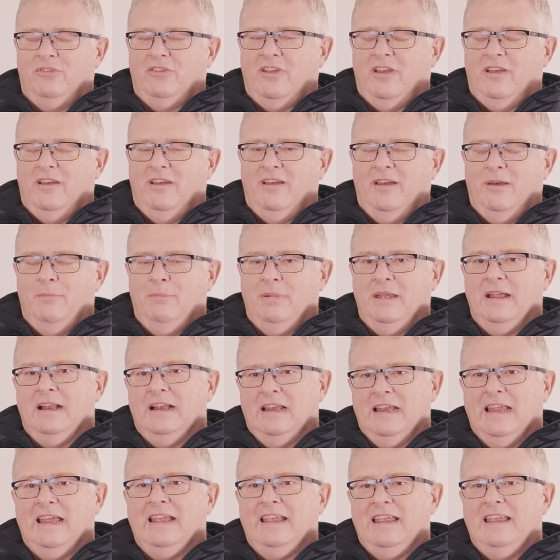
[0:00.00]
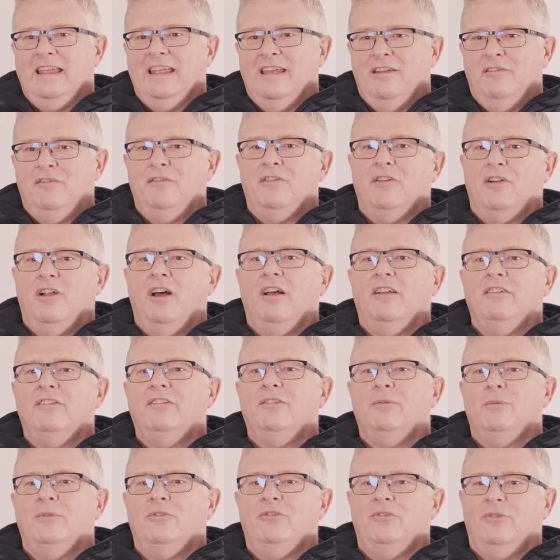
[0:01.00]
a big link year for
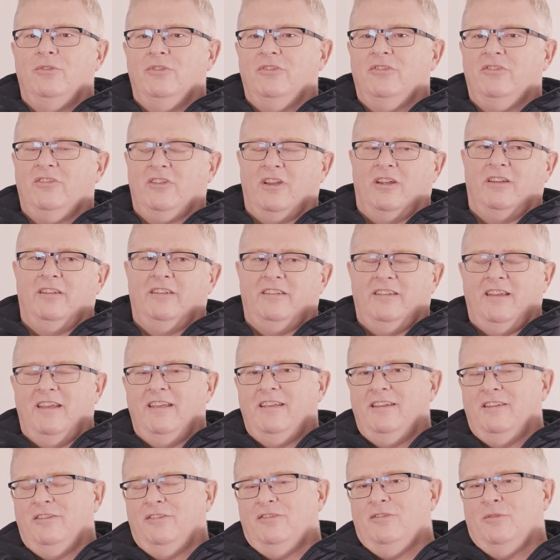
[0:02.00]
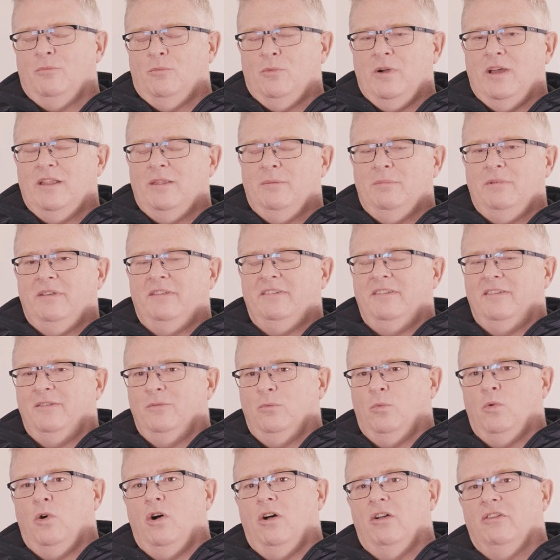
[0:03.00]
us, which was kind of taking us from where the business
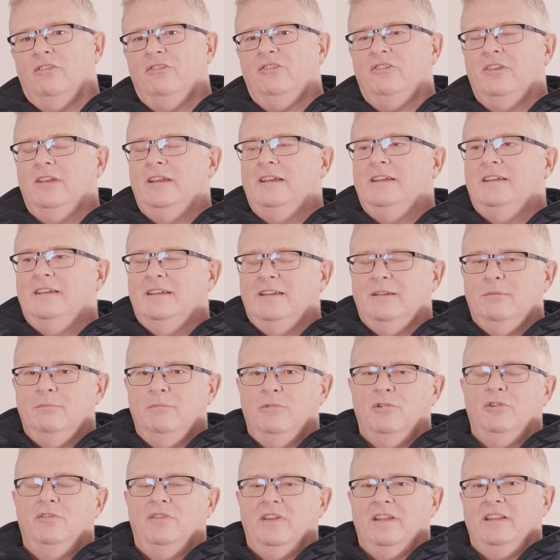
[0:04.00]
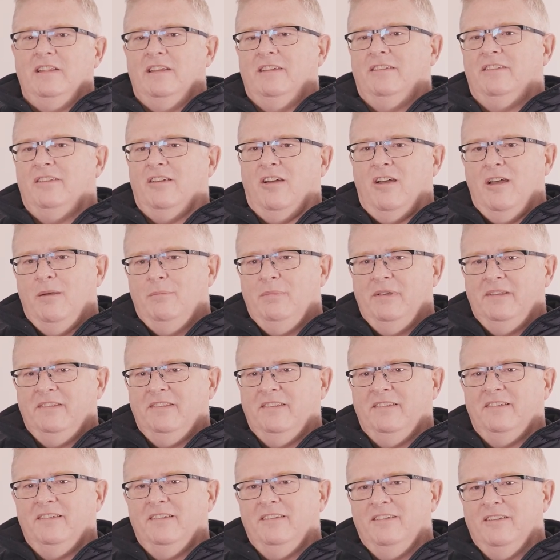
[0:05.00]
was, moving the entire
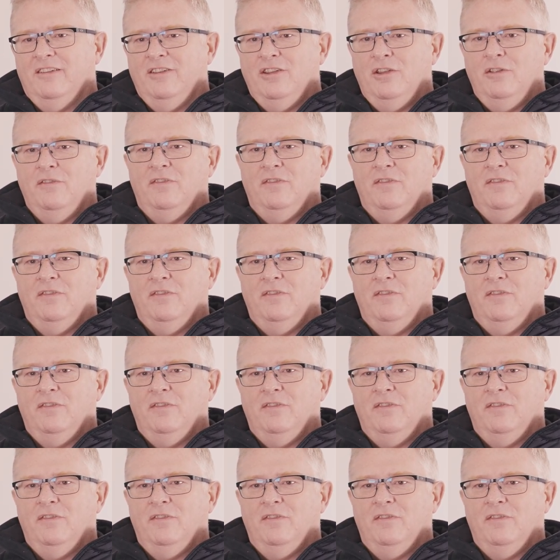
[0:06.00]
business into new